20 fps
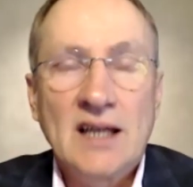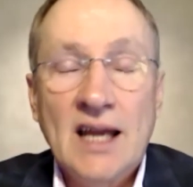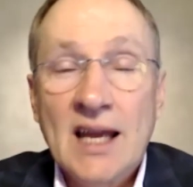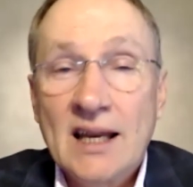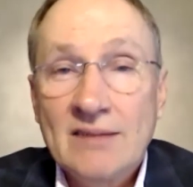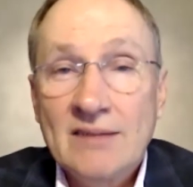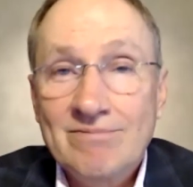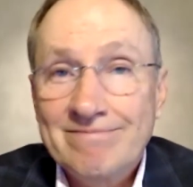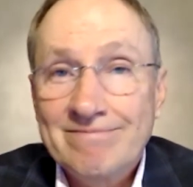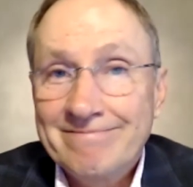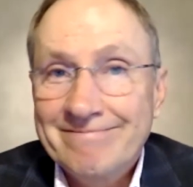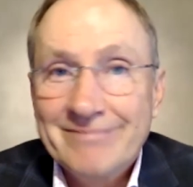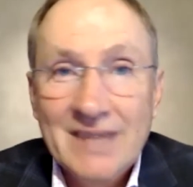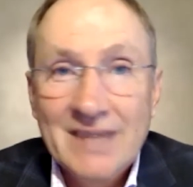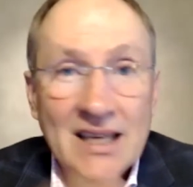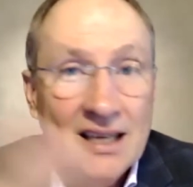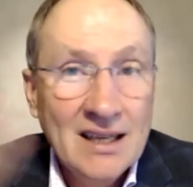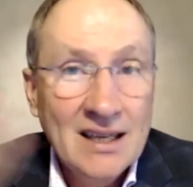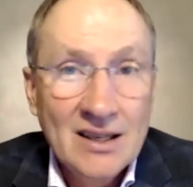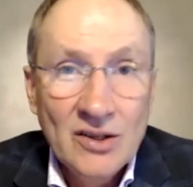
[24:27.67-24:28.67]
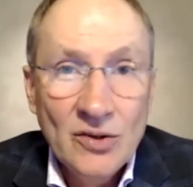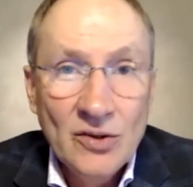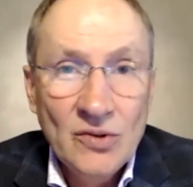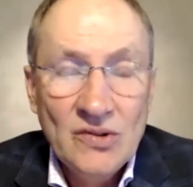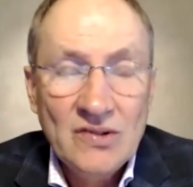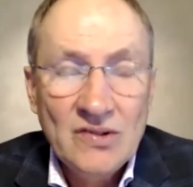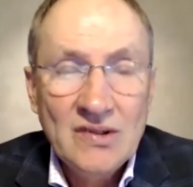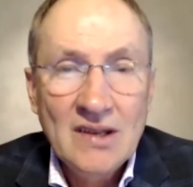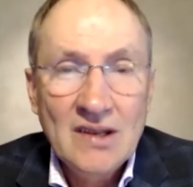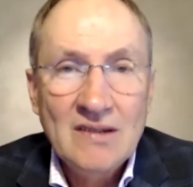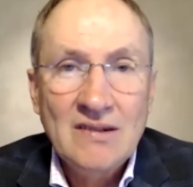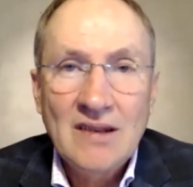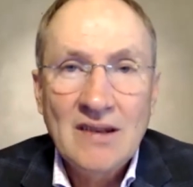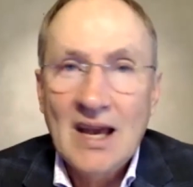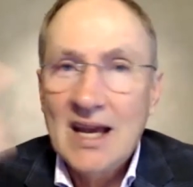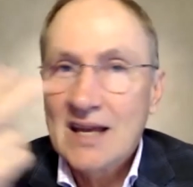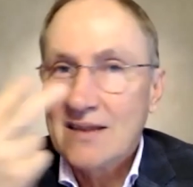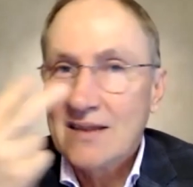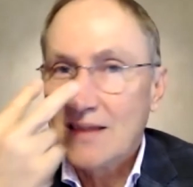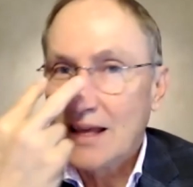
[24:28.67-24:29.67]
And who's to
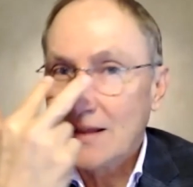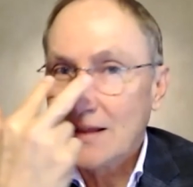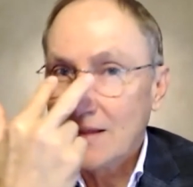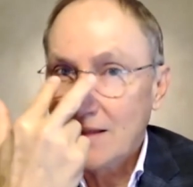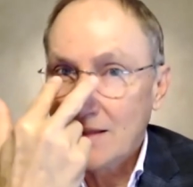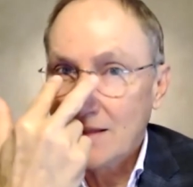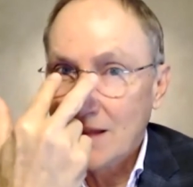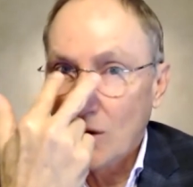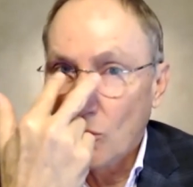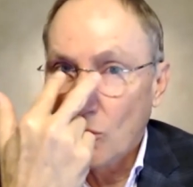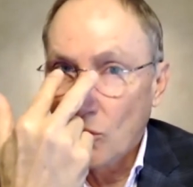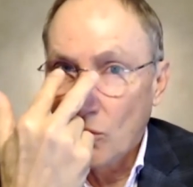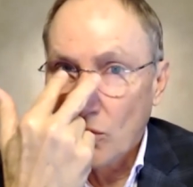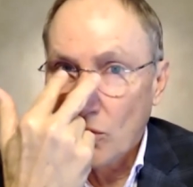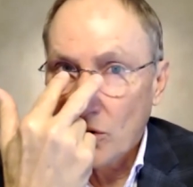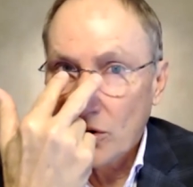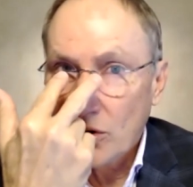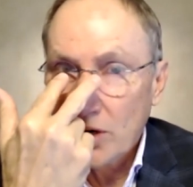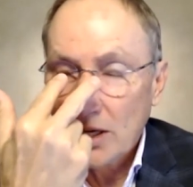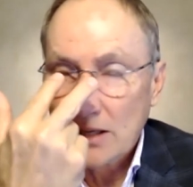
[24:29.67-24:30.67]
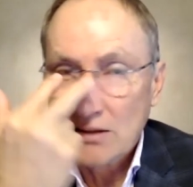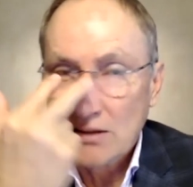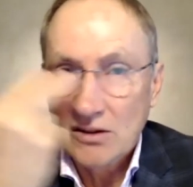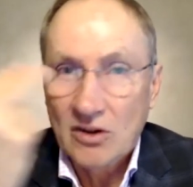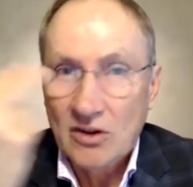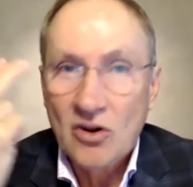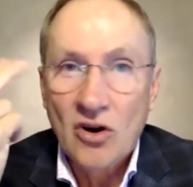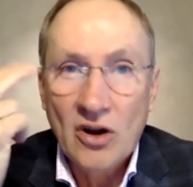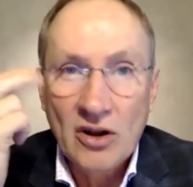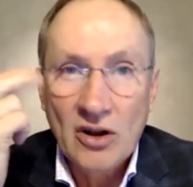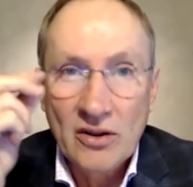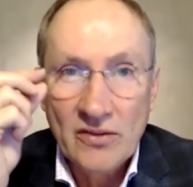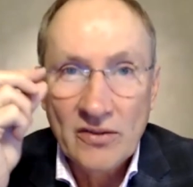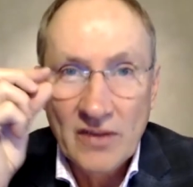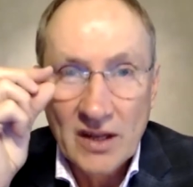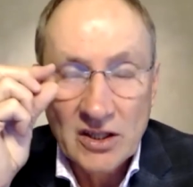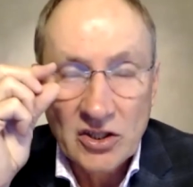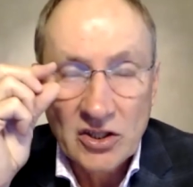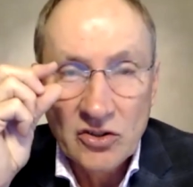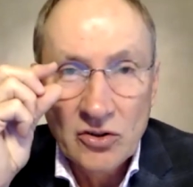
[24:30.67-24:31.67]
say that the organ called
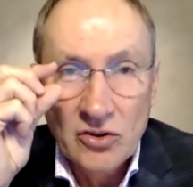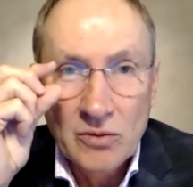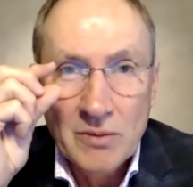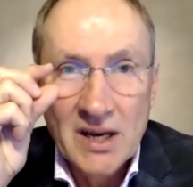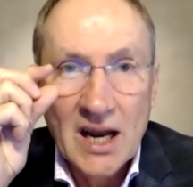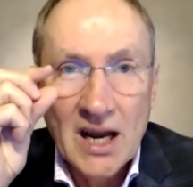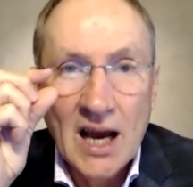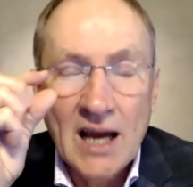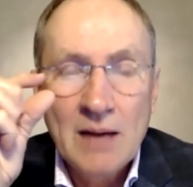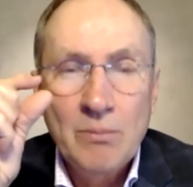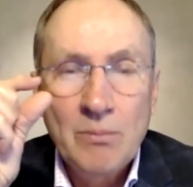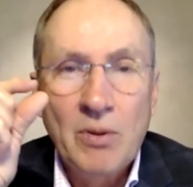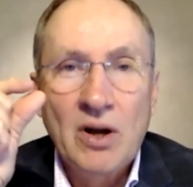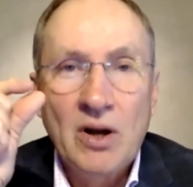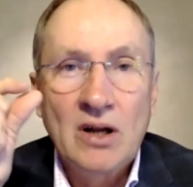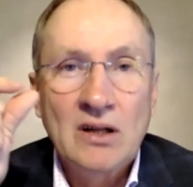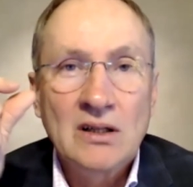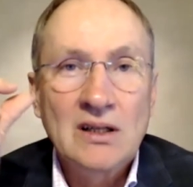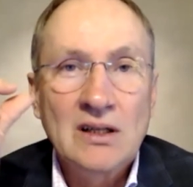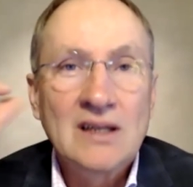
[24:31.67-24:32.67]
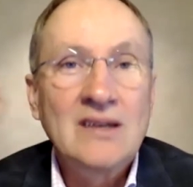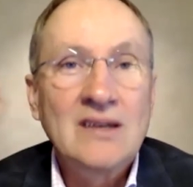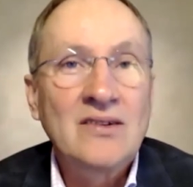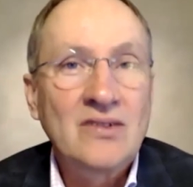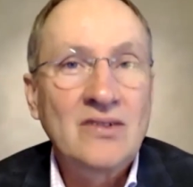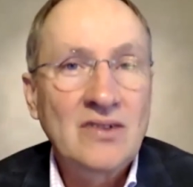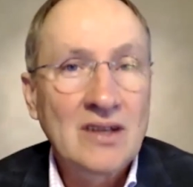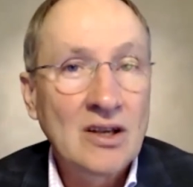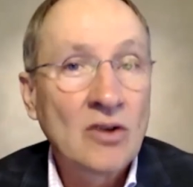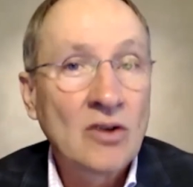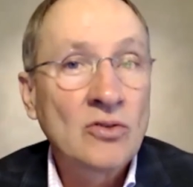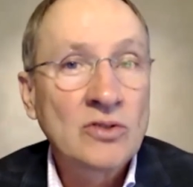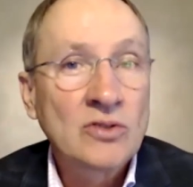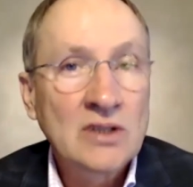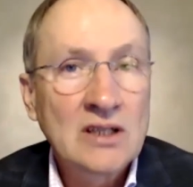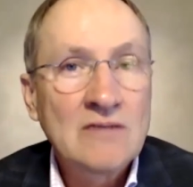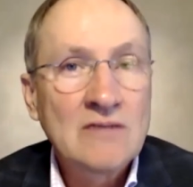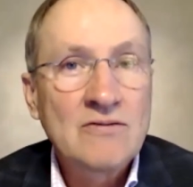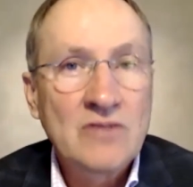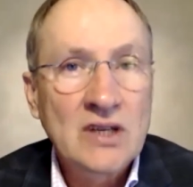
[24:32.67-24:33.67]
the human eyeball is the
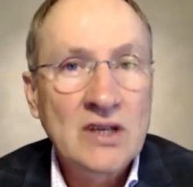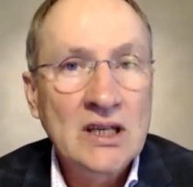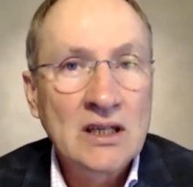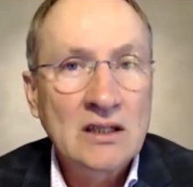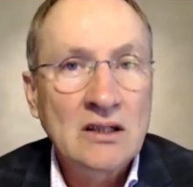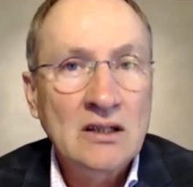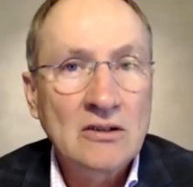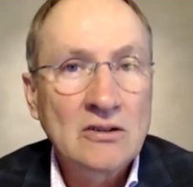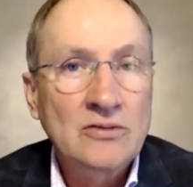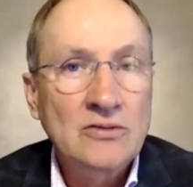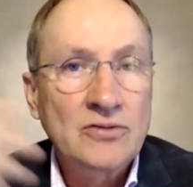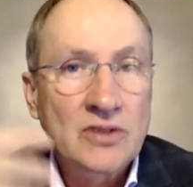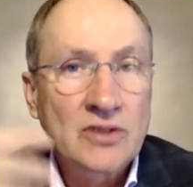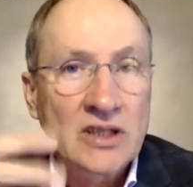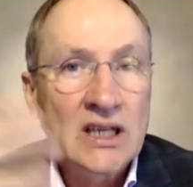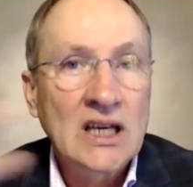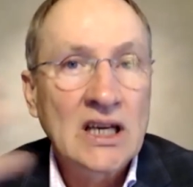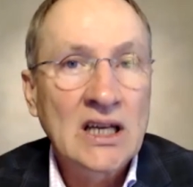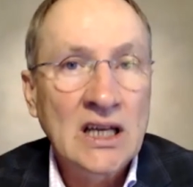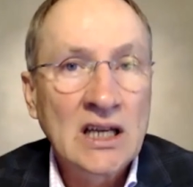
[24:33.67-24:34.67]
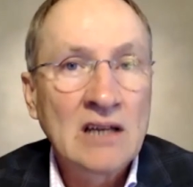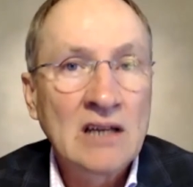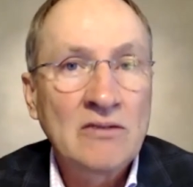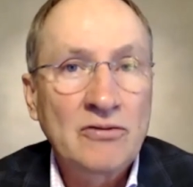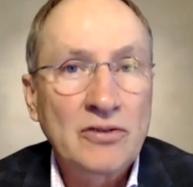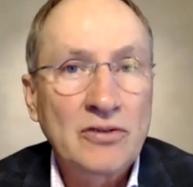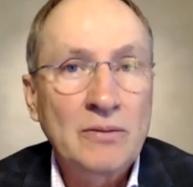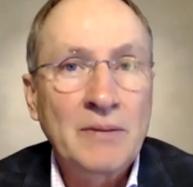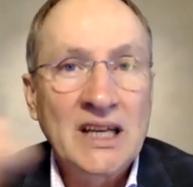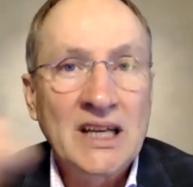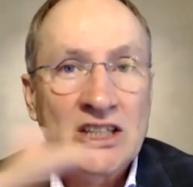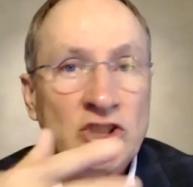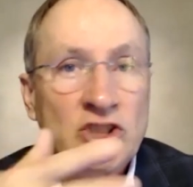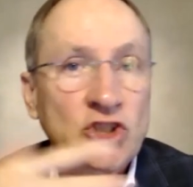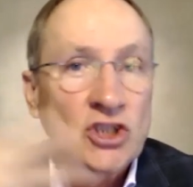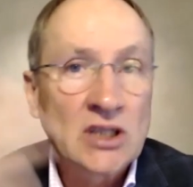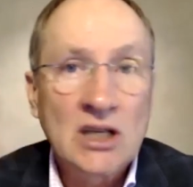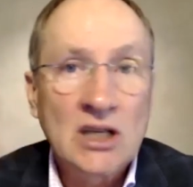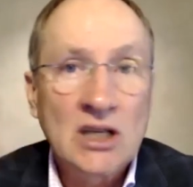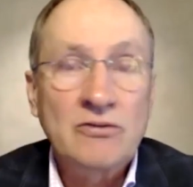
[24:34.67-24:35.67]
only vehicle for getting
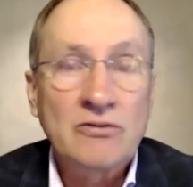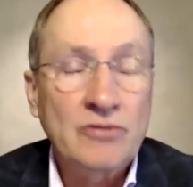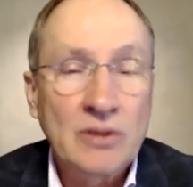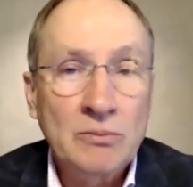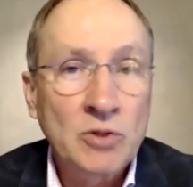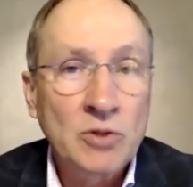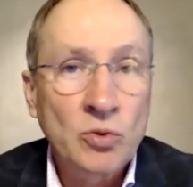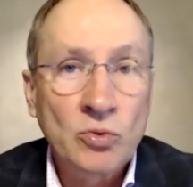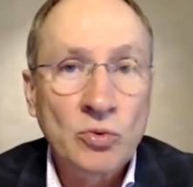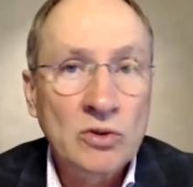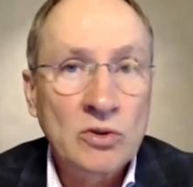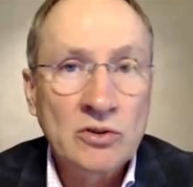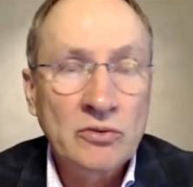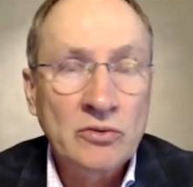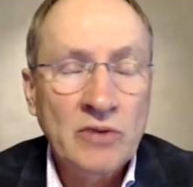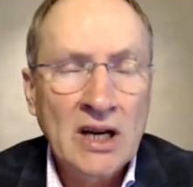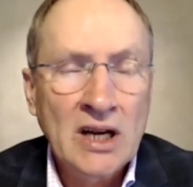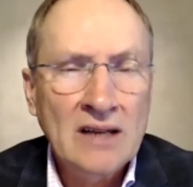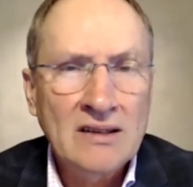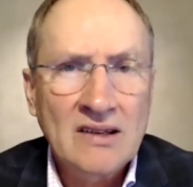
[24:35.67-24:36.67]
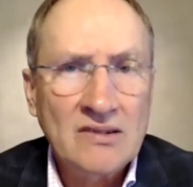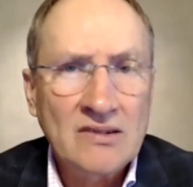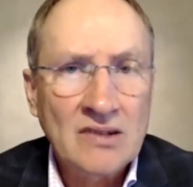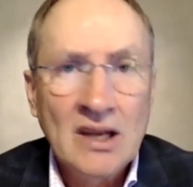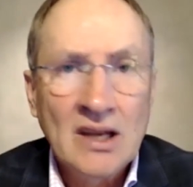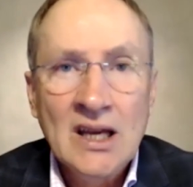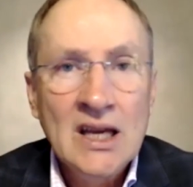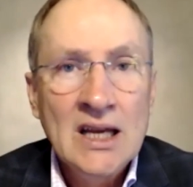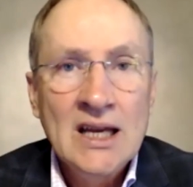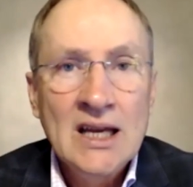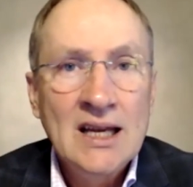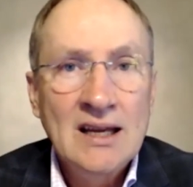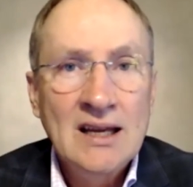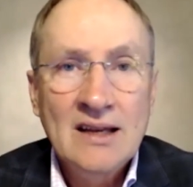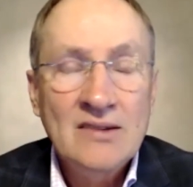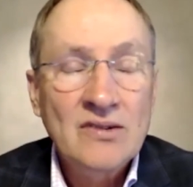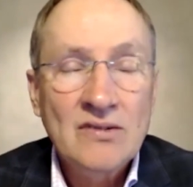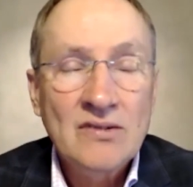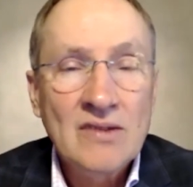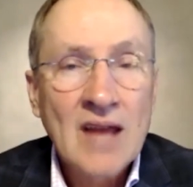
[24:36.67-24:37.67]
information from the world around us?
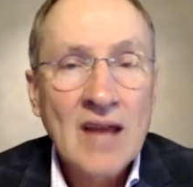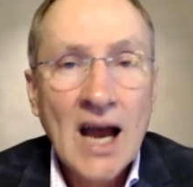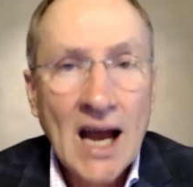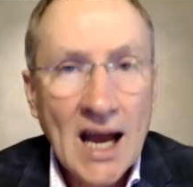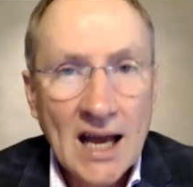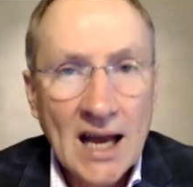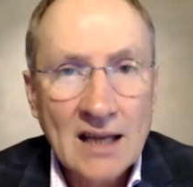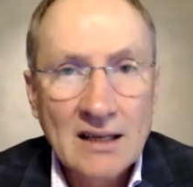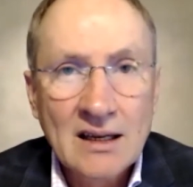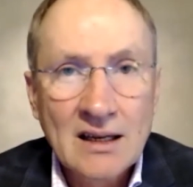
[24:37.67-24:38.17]
It's not.